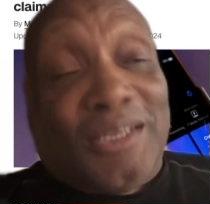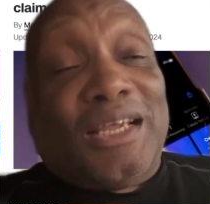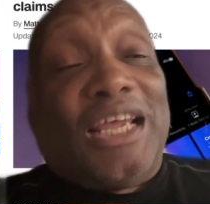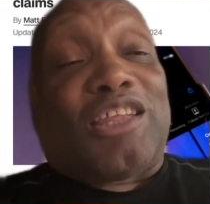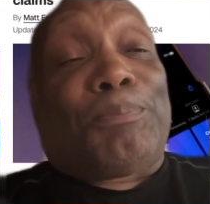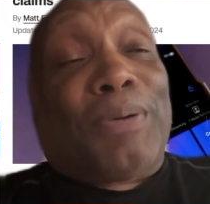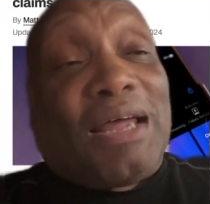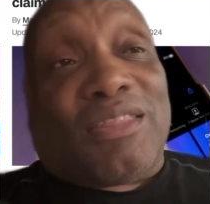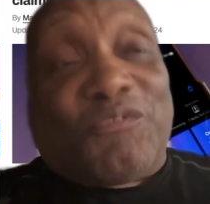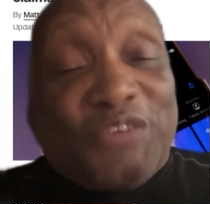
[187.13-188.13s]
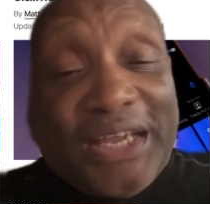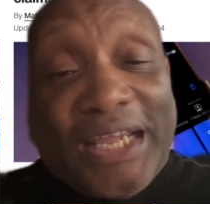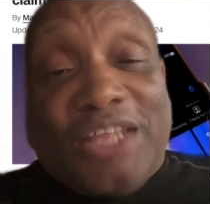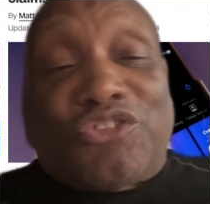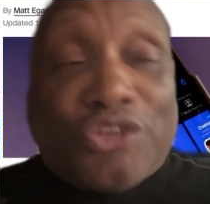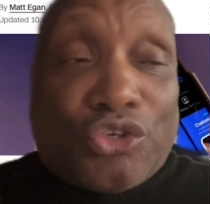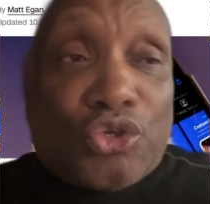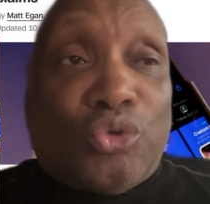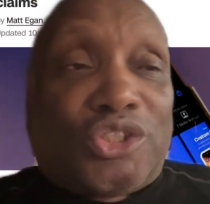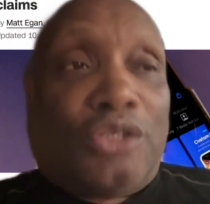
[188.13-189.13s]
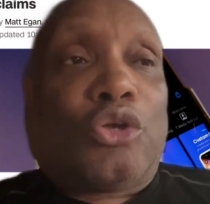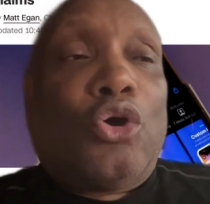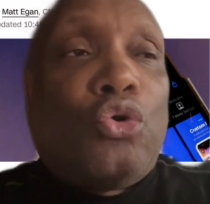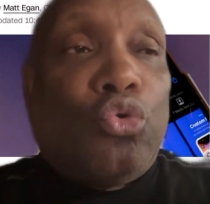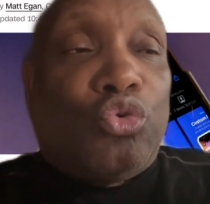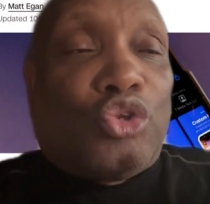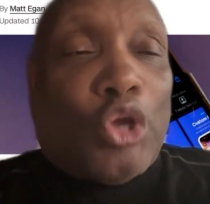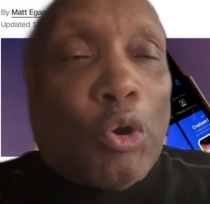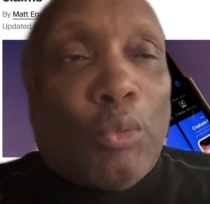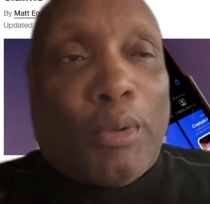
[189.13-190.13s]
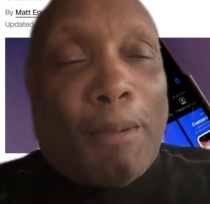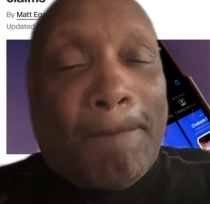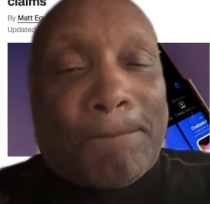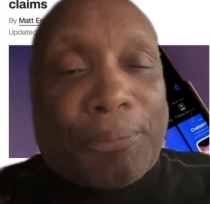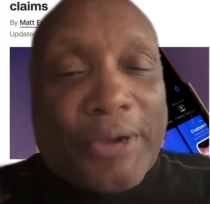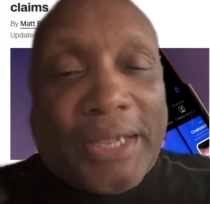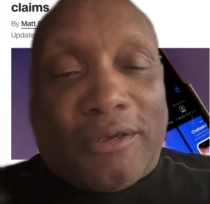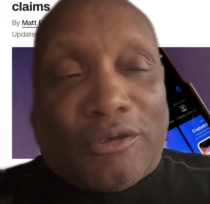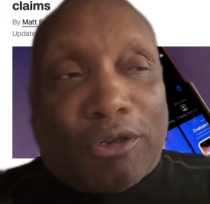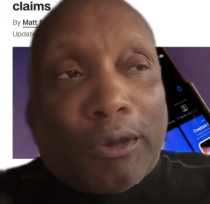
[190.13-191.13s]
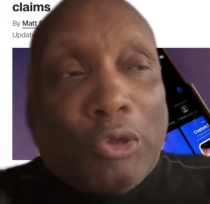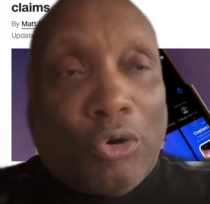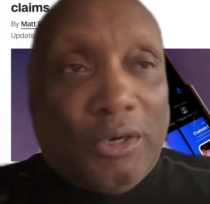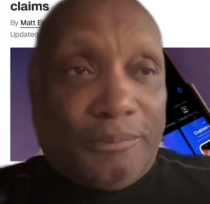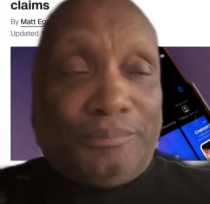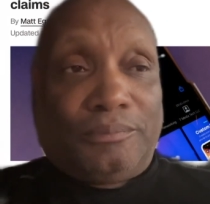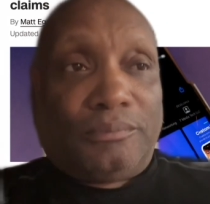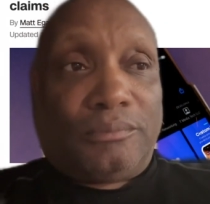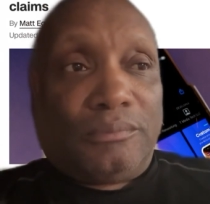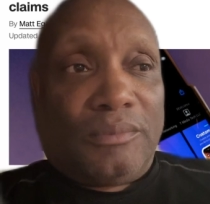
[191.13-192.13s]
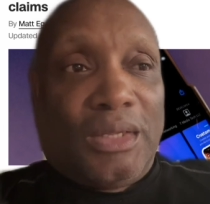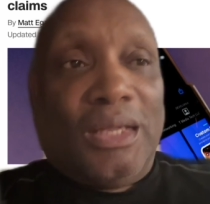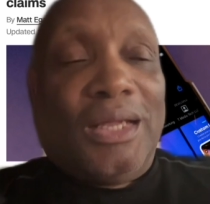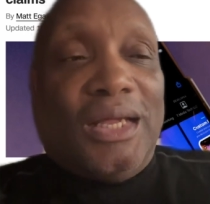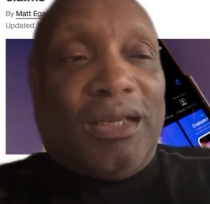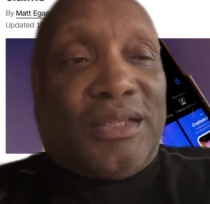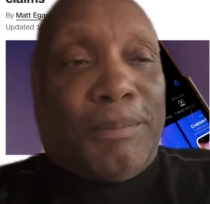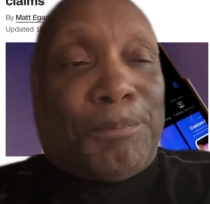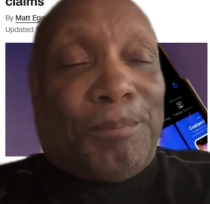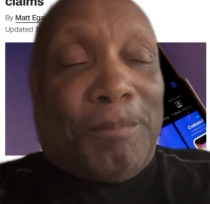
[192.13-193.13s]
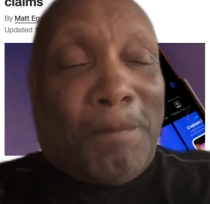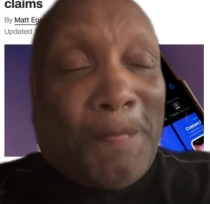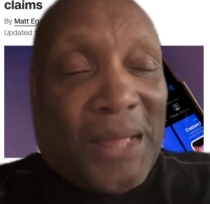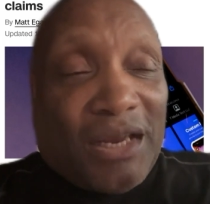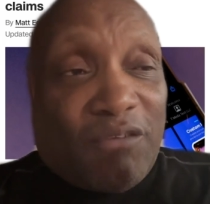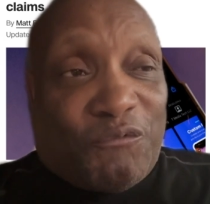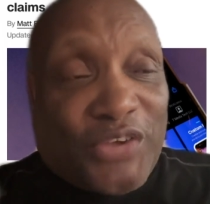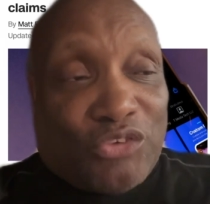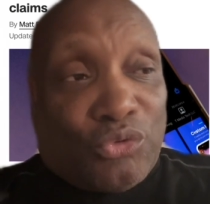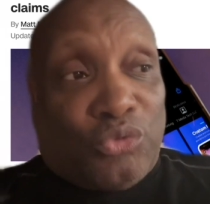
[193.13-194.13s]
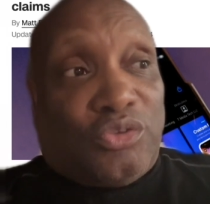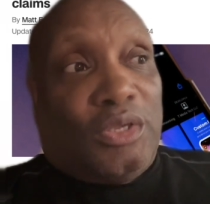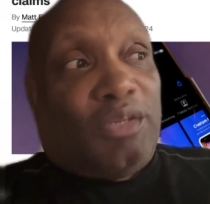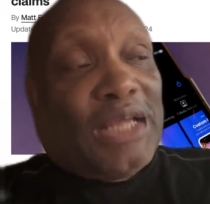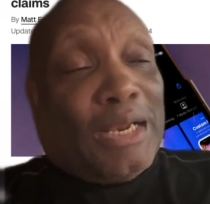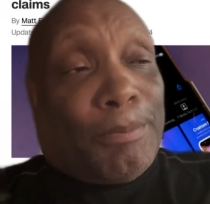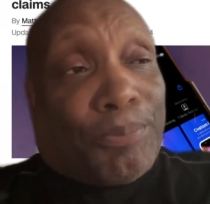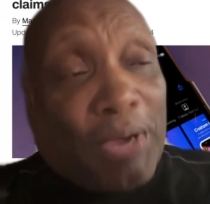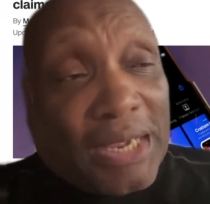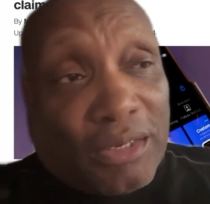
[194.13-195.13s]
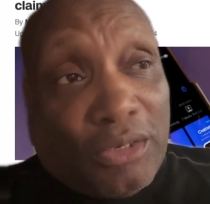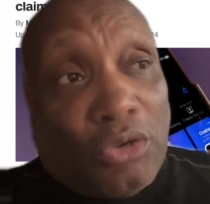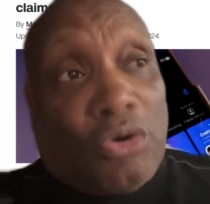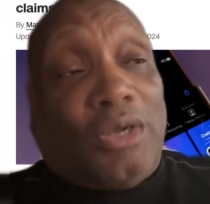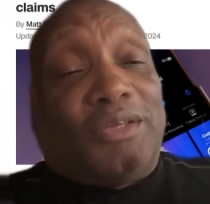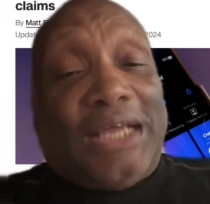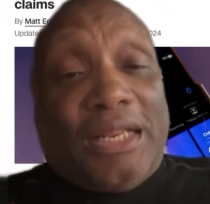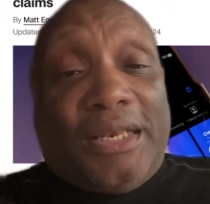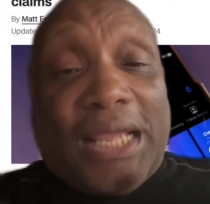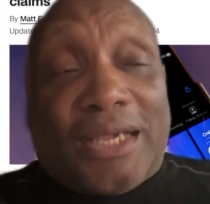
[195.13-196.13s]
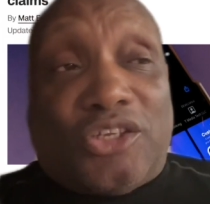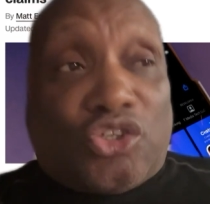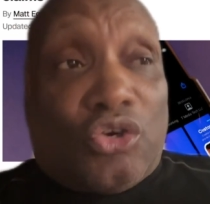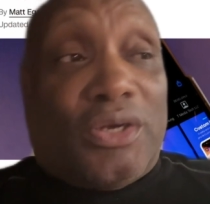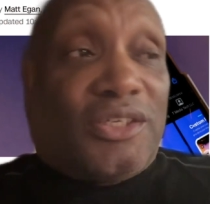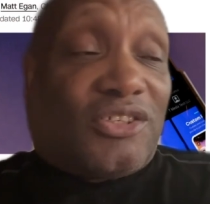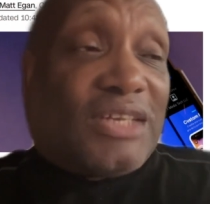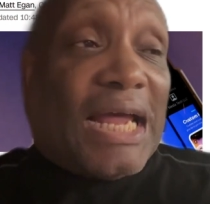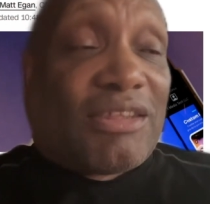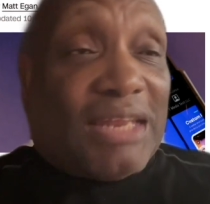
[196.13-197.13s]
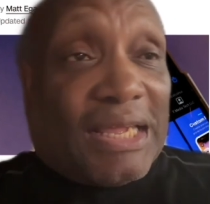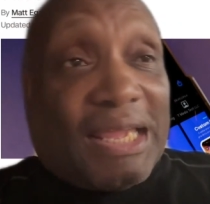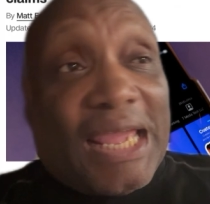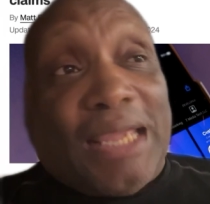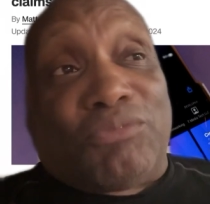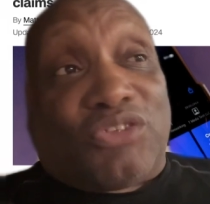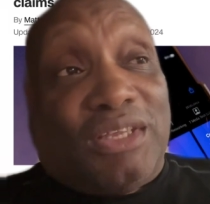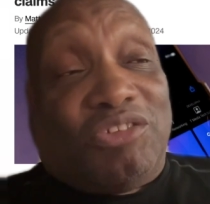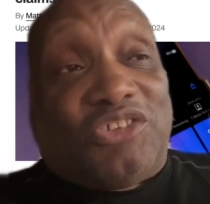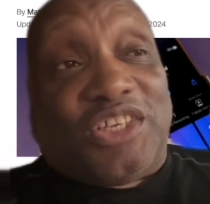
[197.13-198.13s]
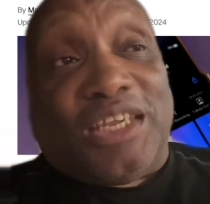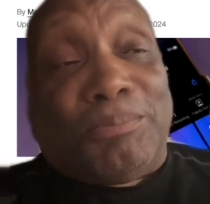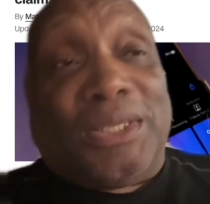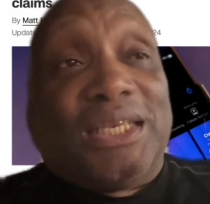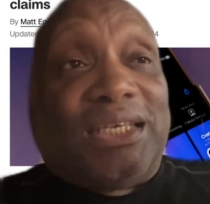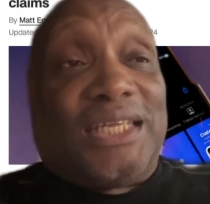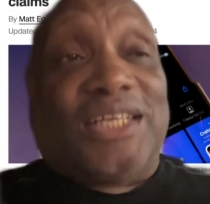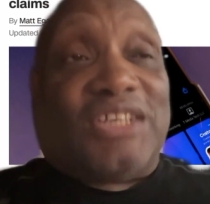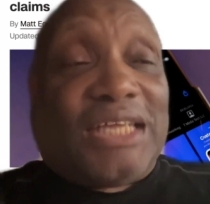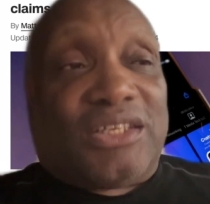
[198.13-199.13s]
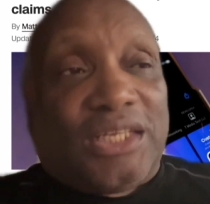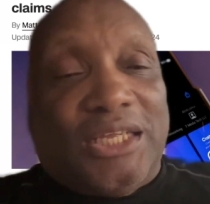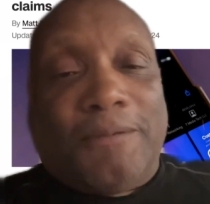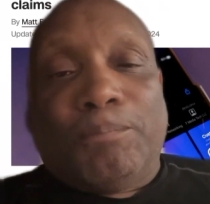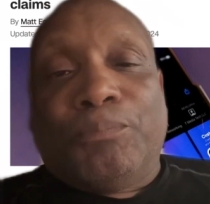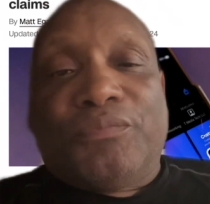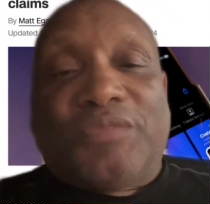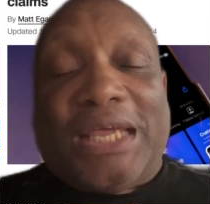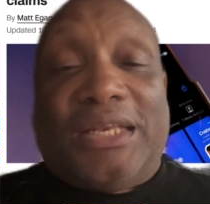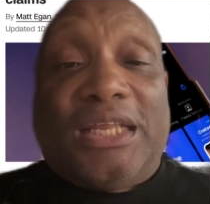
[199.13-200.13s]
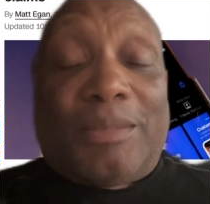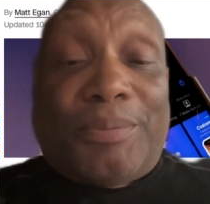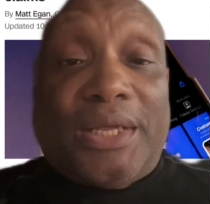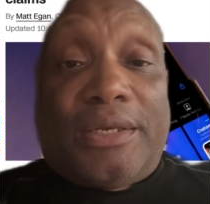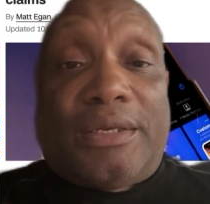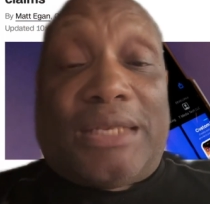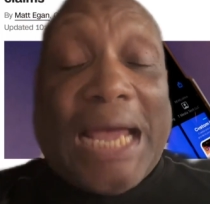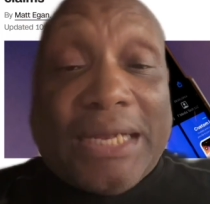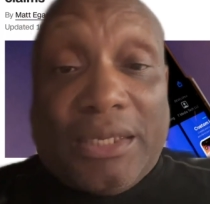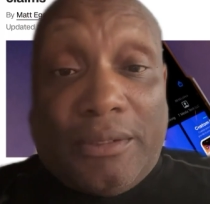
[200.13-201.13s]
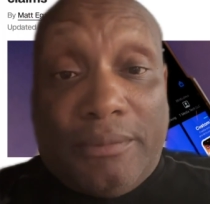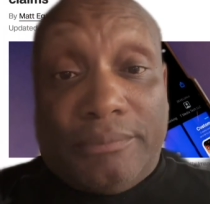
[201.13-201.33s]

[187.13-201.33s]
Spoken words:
It's positive for institutions who don't break the law. The individuals that are breaking the law, that are naked short in stocks like AMC, GME, and DJT, they need to be indicted